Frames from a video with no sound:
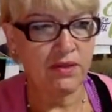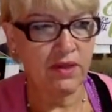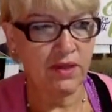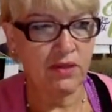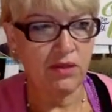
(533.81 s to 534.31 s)

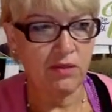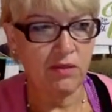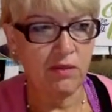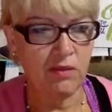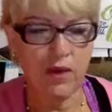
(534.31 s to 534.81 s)
can
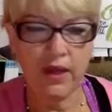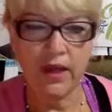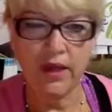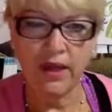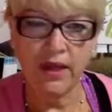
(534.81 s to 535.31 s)
do what
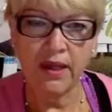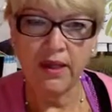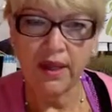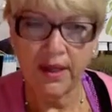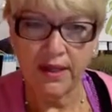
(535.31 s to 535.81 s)
they
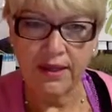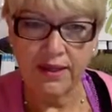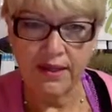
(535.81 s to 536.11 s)
like.